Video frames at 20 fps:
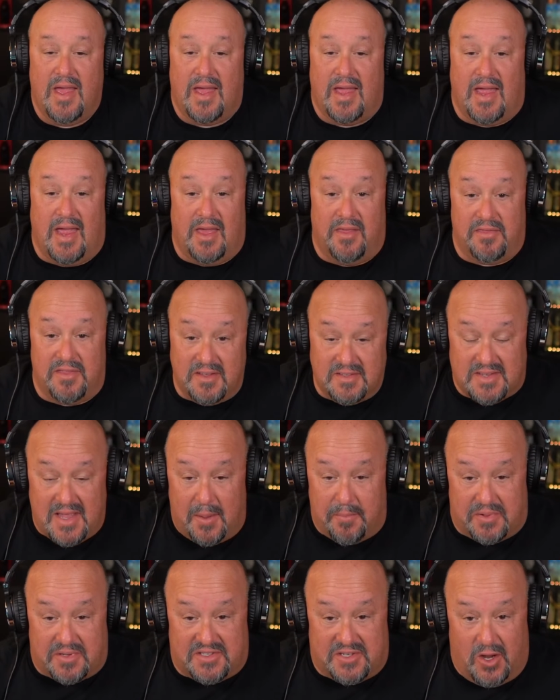In this
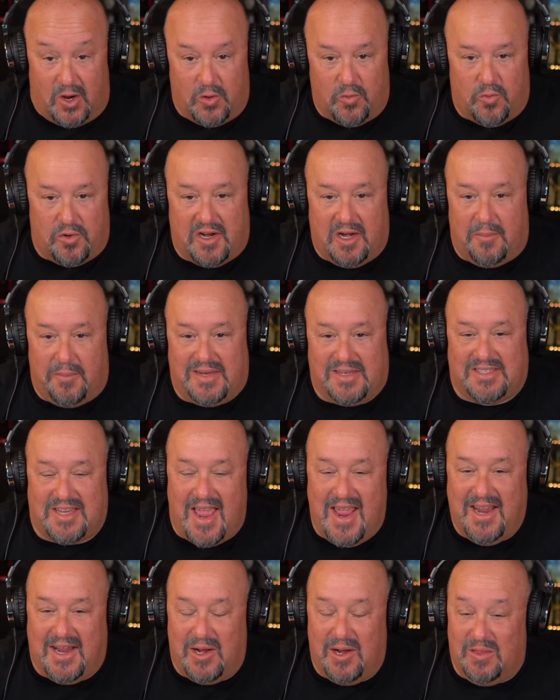episode, we're going to be
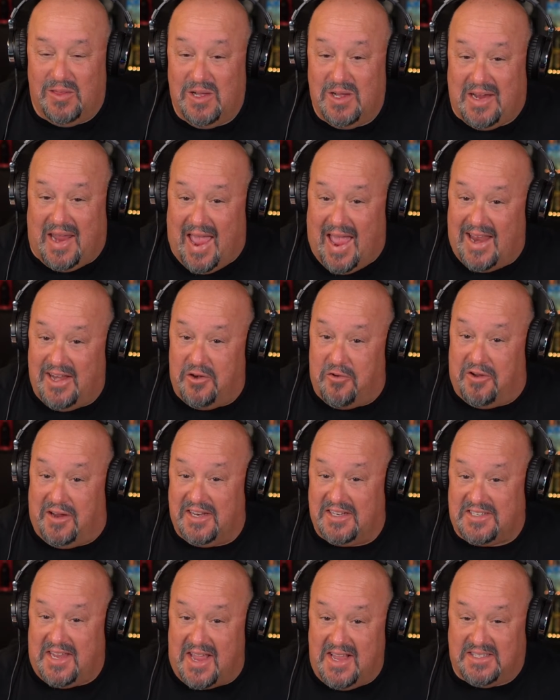taking a look at and doing
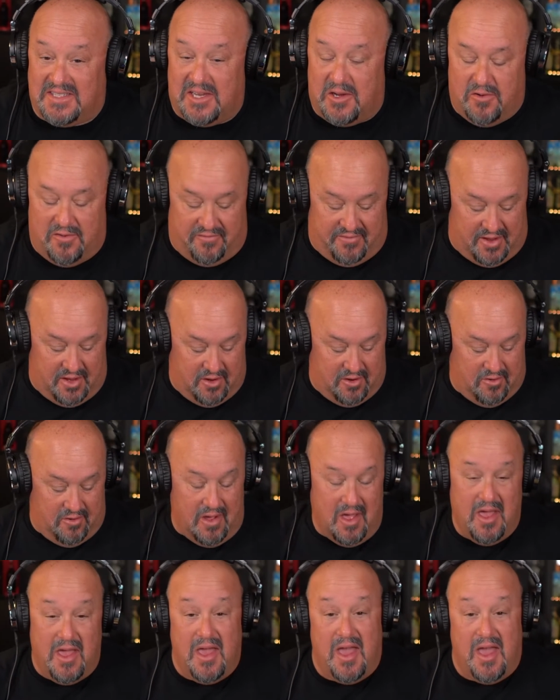a tasting review